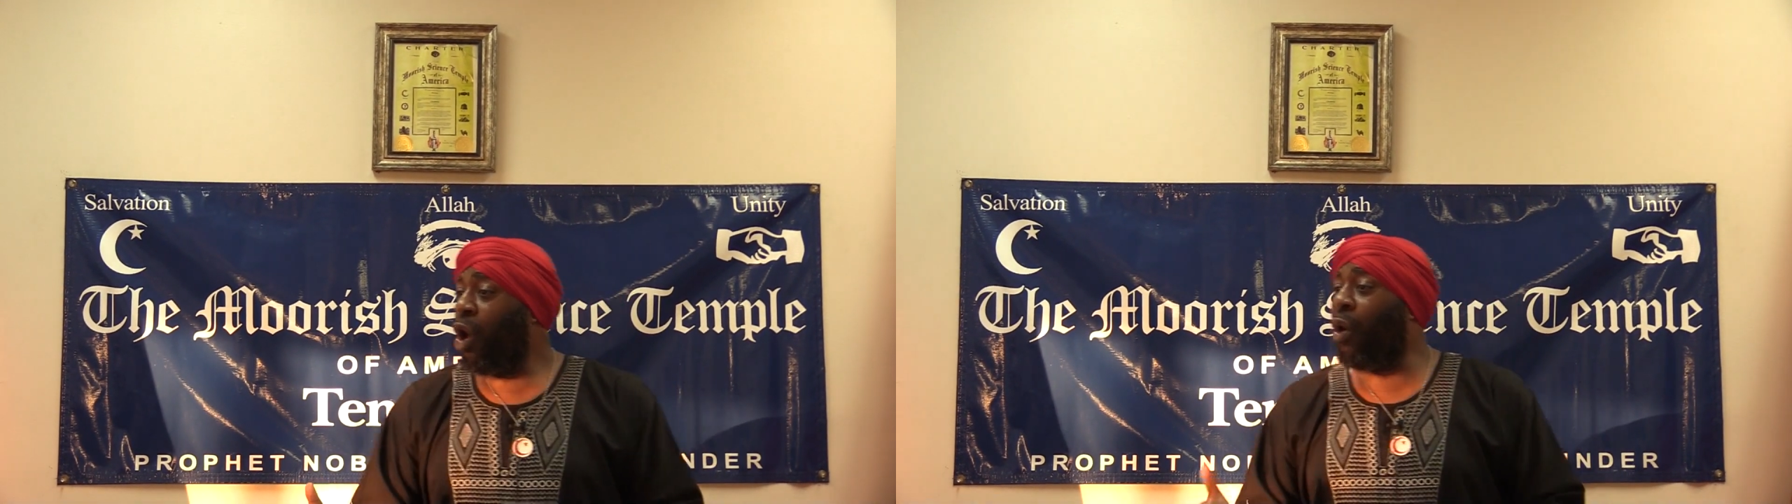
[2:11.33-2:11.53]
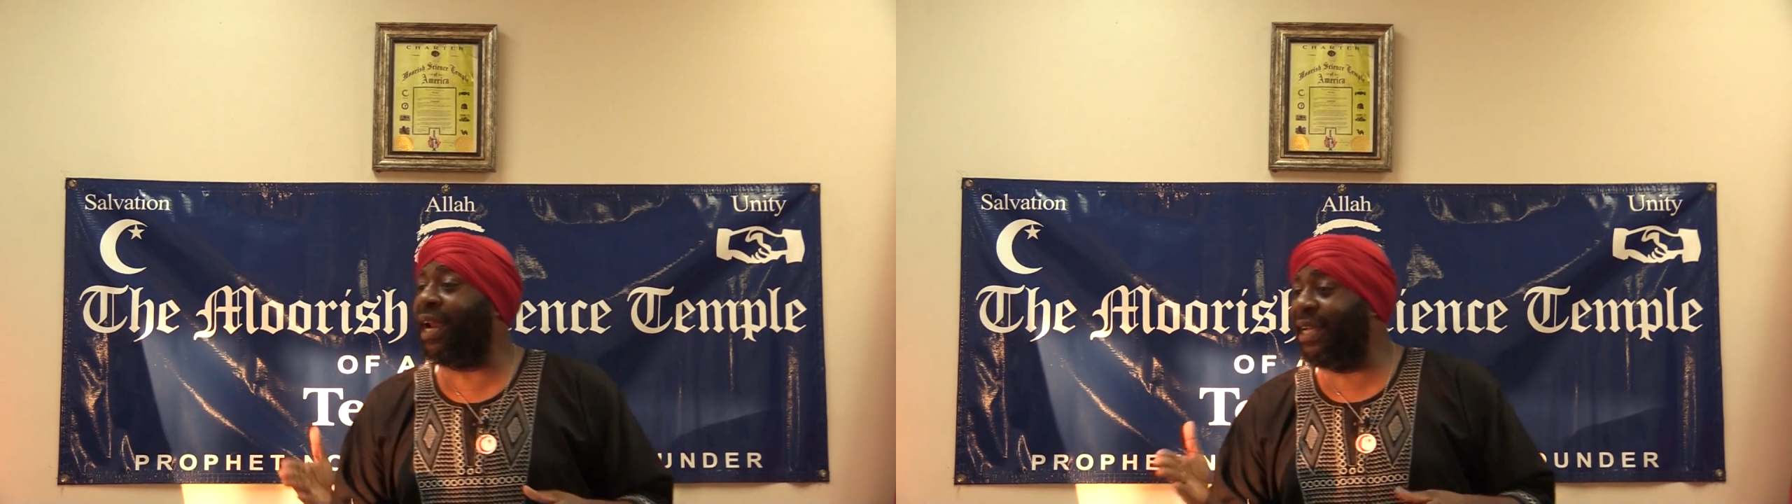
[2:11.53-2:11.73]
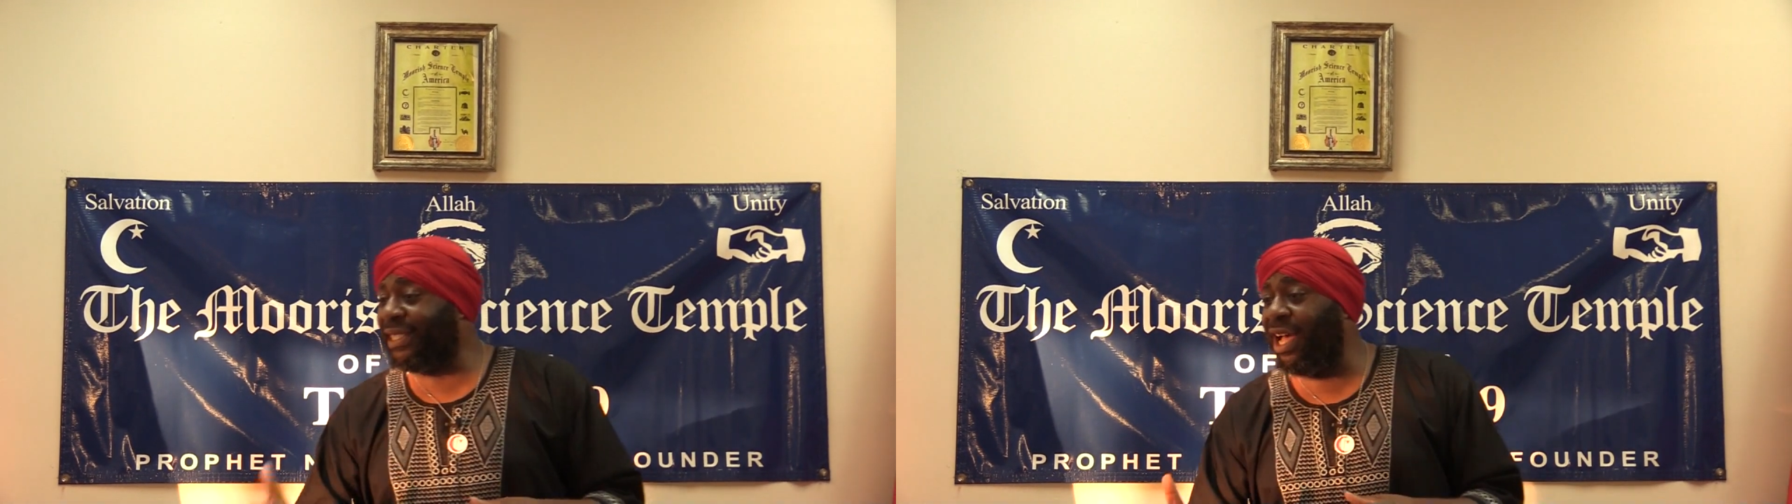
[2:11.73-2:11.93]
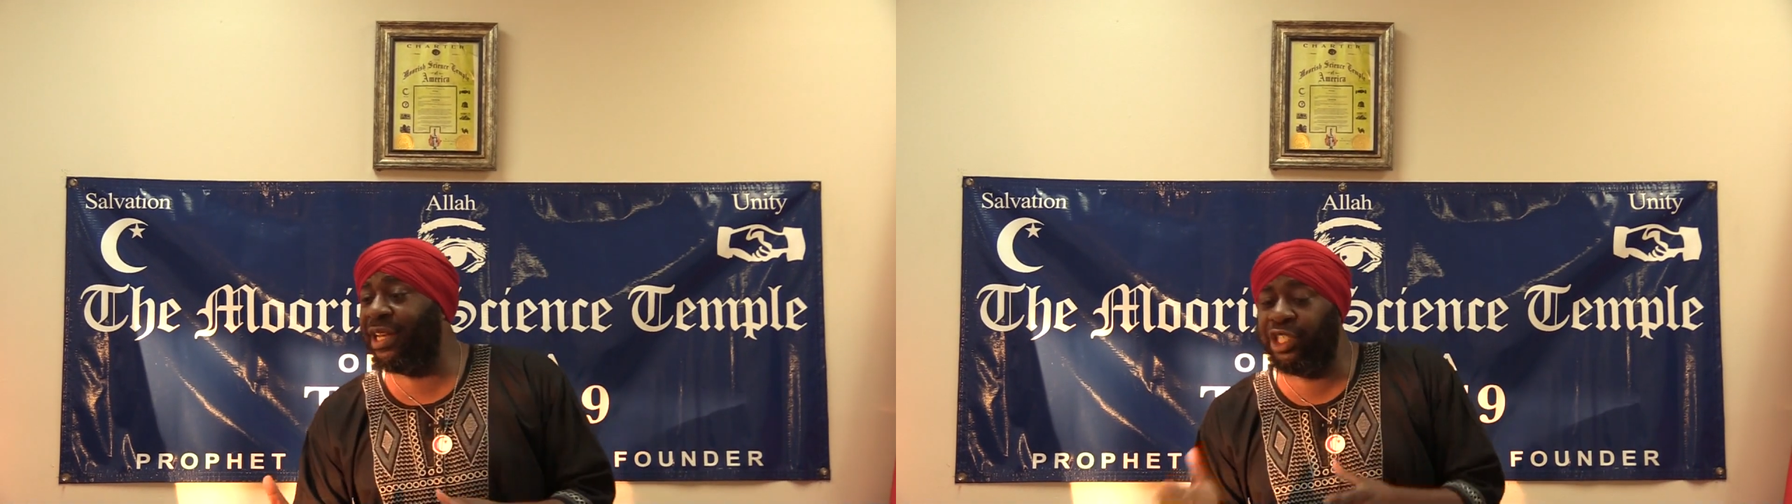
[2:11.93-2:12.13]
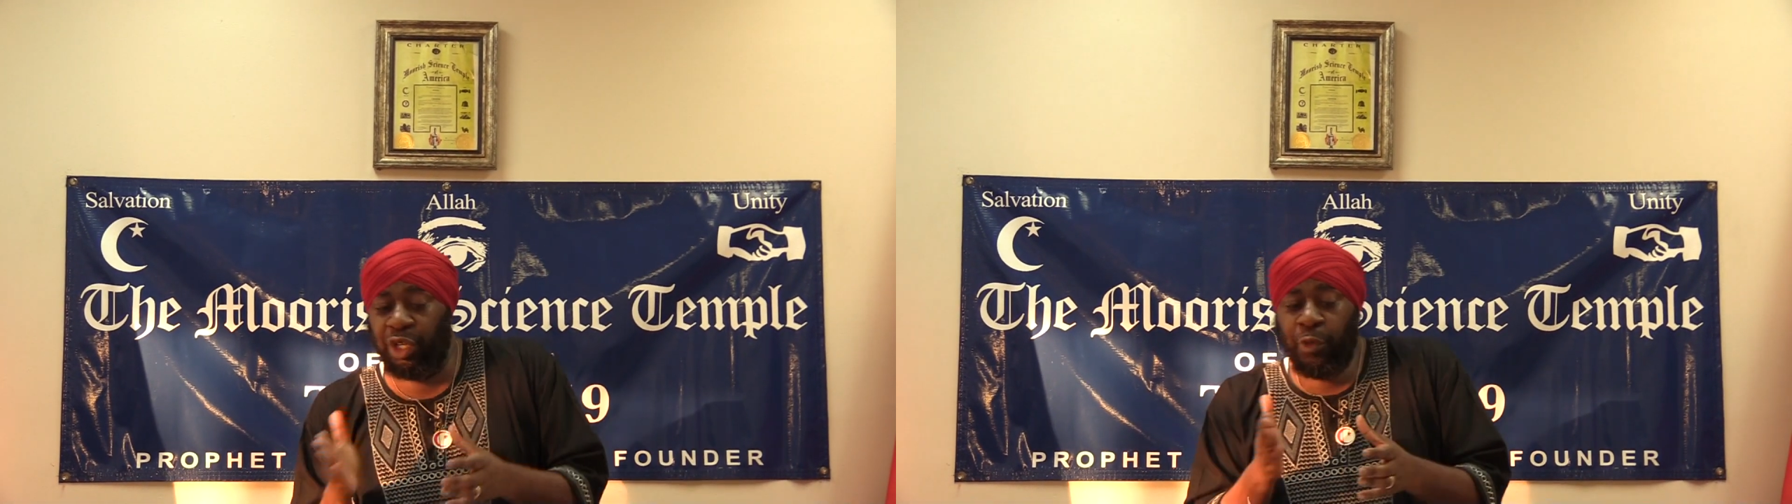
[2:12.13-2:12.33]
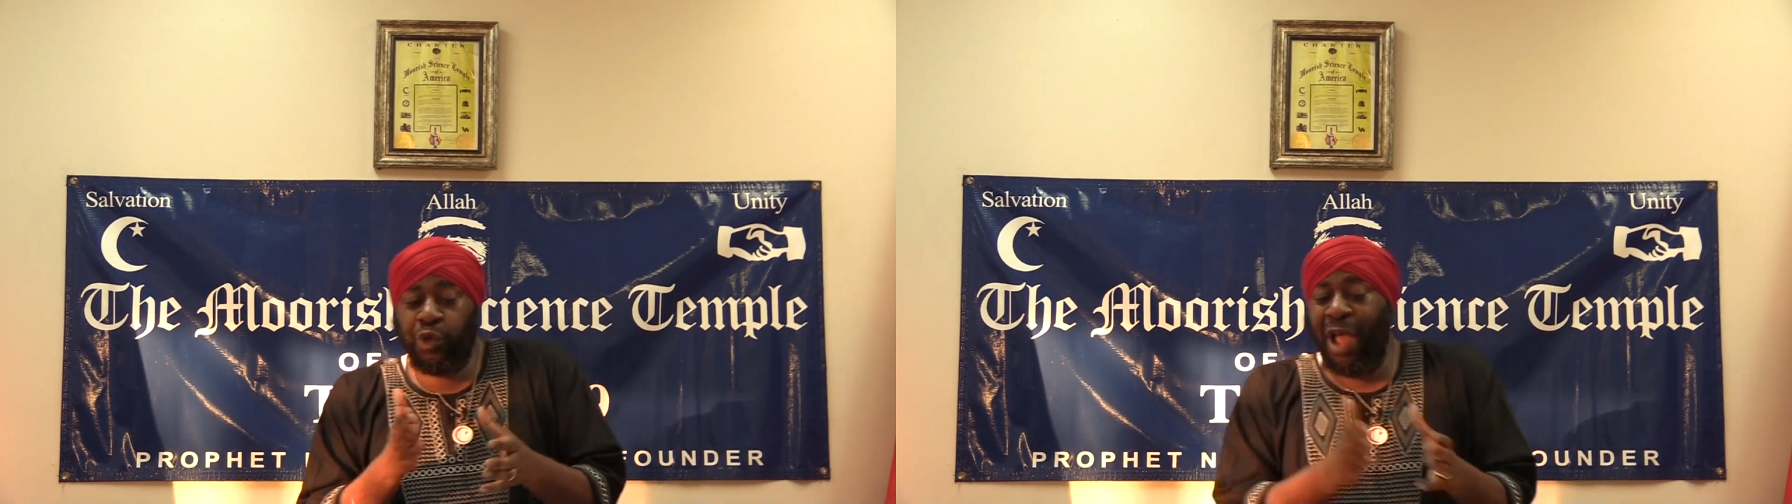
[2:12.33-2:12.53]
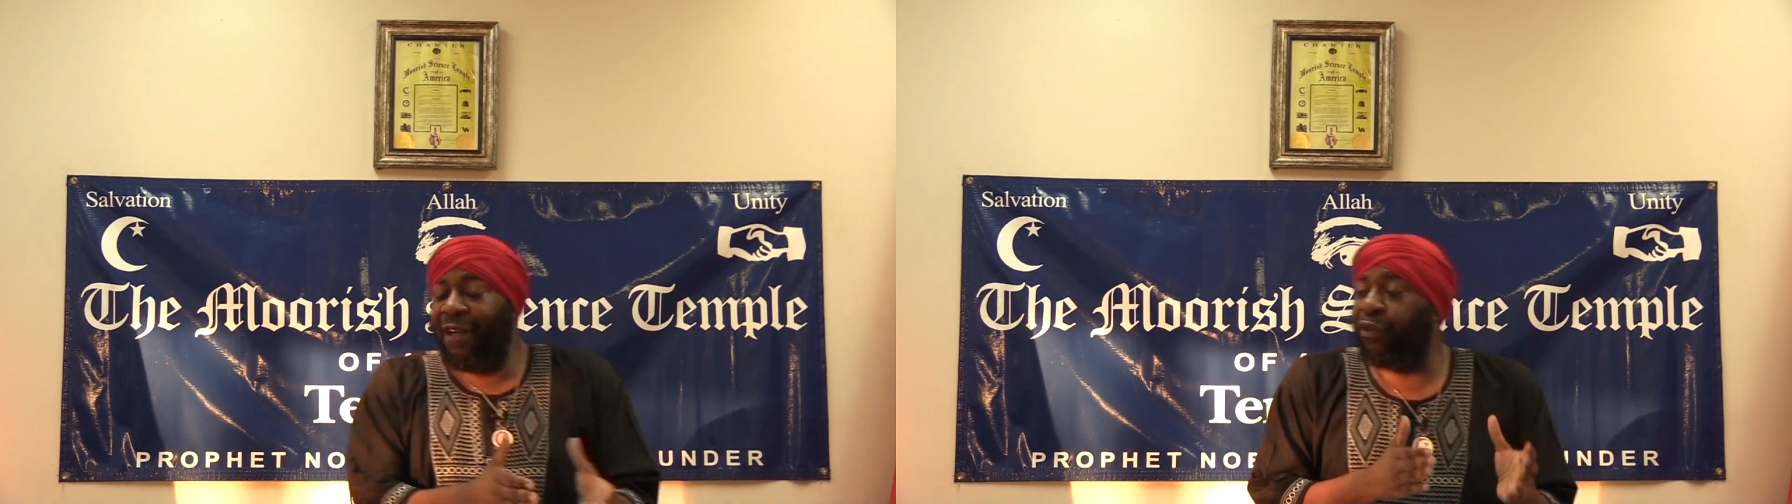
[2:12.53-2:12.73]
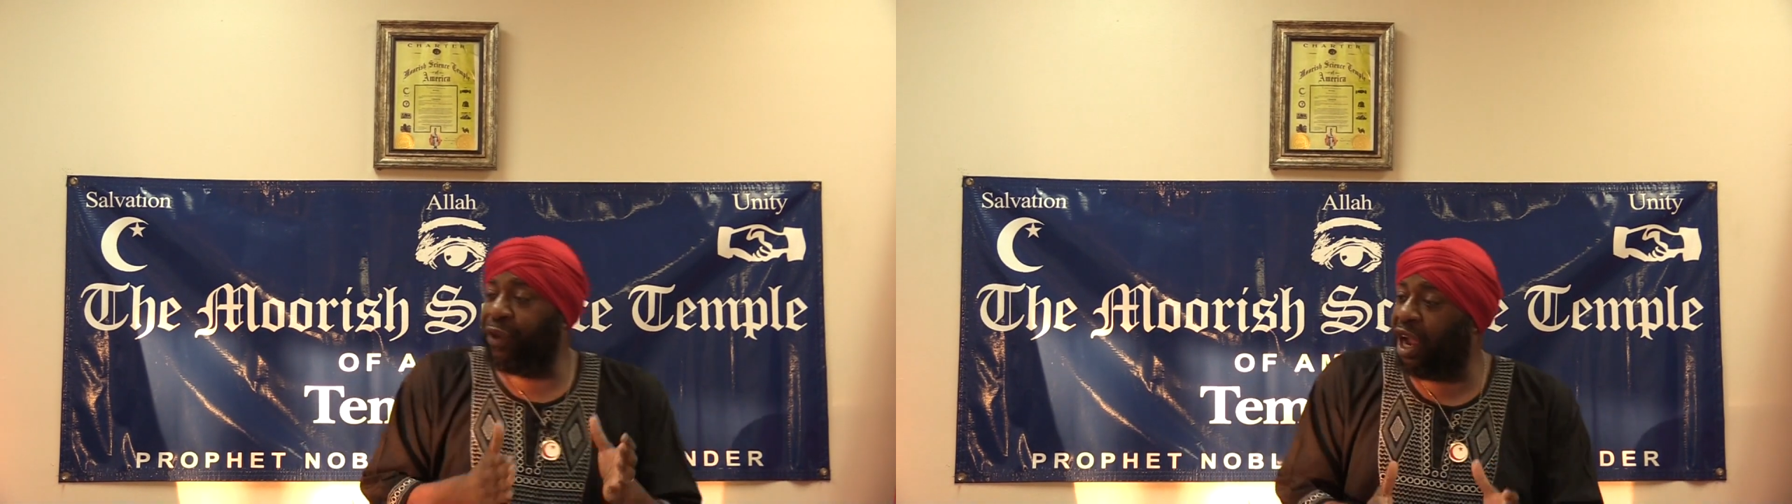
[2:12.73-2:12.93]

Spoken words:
or they tell that you haven't